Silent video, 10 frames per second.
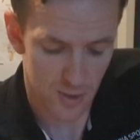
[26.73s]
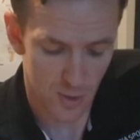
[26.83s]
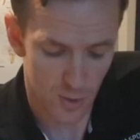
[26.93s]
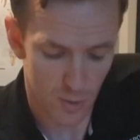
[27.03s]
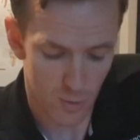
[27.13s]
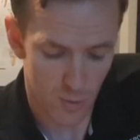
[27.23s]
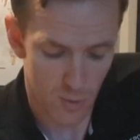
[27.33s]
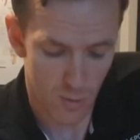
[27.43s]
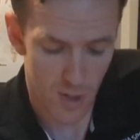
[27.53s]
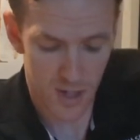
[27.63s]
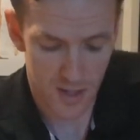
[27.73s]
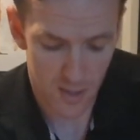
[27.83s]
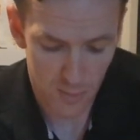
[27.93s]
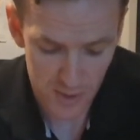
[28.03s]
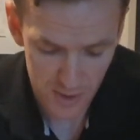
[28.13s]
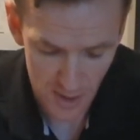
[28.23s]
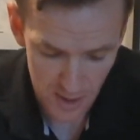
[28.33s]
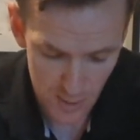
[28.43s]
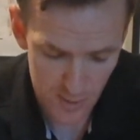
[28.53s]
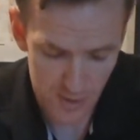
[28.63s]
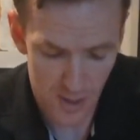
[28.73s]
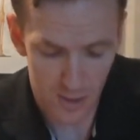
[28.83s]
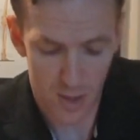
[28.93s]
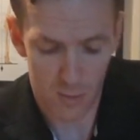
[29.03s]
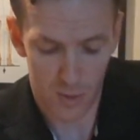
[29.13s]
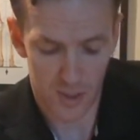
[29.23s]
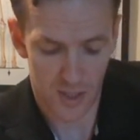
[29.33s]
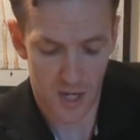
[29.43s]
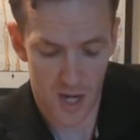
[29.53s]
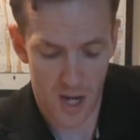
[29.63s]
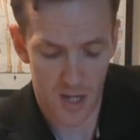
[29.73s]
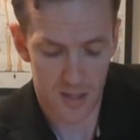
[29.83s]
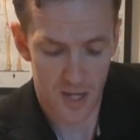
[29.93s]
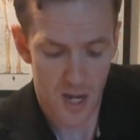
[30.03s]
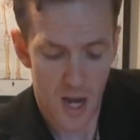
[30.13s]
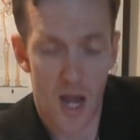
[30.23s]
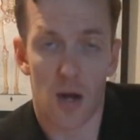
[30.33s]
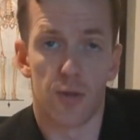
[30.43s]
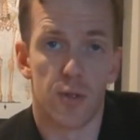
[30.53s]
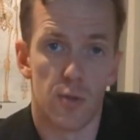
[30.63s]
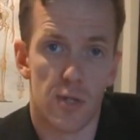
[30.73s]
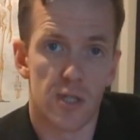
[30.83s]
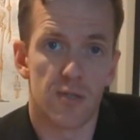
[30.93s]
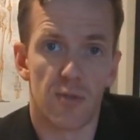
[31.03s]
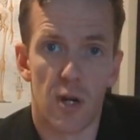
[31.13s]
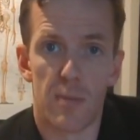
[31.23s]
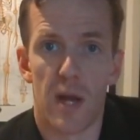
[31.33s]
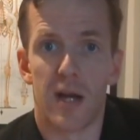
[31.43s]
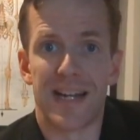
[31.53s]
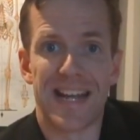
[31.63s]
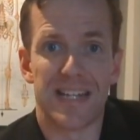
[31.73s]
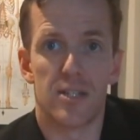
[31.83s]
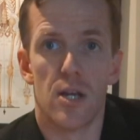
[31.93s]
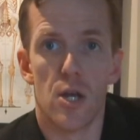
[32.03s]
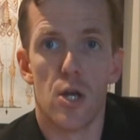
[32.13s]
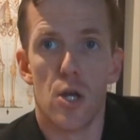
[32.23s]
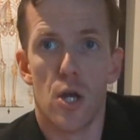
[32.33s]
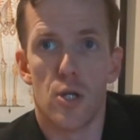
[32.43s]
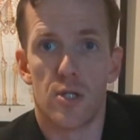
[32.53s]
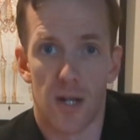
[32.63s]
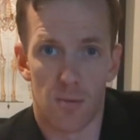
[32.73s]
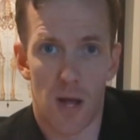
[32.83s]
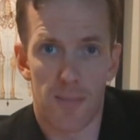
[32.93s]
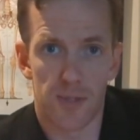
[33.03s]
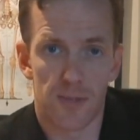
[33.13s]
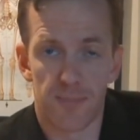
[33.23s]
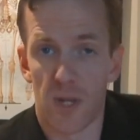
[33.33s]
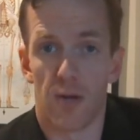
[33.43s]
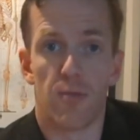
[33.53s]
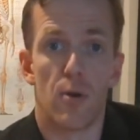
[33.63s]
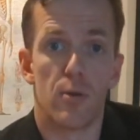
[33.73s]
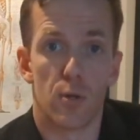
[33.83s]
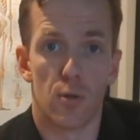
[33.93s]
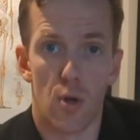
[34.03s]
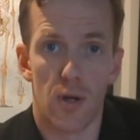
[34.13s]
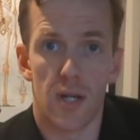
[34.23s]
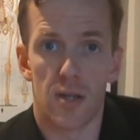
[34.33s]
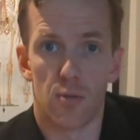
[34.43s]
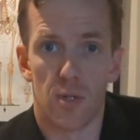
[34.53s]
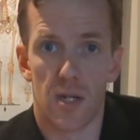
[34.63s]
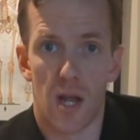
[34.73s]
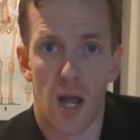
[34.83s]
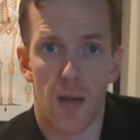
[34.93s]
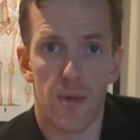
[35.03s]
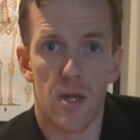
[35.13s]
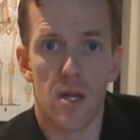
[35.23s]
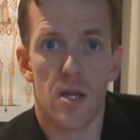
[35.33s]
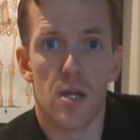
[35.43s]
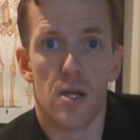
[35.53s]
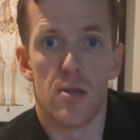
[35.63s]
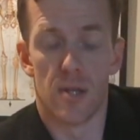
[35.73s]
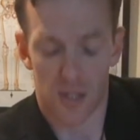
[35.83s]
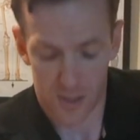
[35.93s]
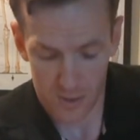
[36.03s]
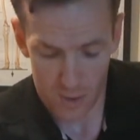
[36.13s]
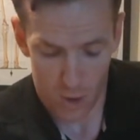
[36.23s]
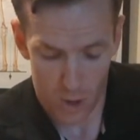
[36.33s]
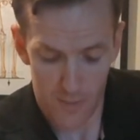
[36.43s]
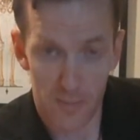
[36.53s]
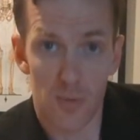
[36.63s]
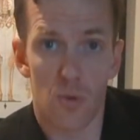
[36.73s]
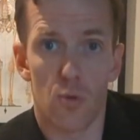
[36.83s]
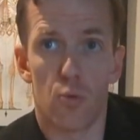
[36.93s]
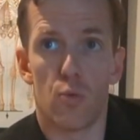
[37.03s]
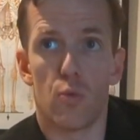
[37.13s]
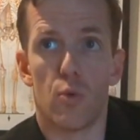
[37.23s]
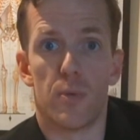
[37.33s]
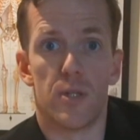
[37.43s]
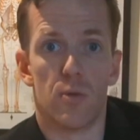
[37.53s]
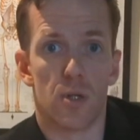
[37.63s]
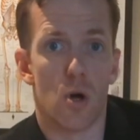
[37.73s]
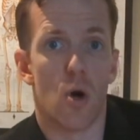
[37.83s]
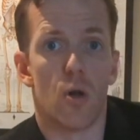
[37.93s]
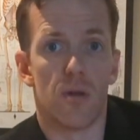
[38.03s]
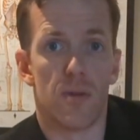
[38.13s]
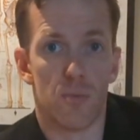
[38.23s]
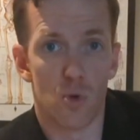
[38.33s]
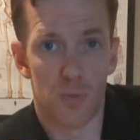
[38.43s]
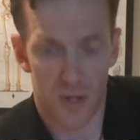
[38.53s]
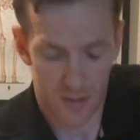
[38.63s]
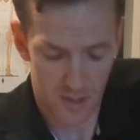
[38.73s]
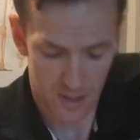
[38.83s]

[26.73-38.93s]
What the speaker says: 2, 1, and then reset using that non-working hand. And I'll do this for about 8 to 10 reps. Now, further along in the rehab, this arm will be doing all of the movement.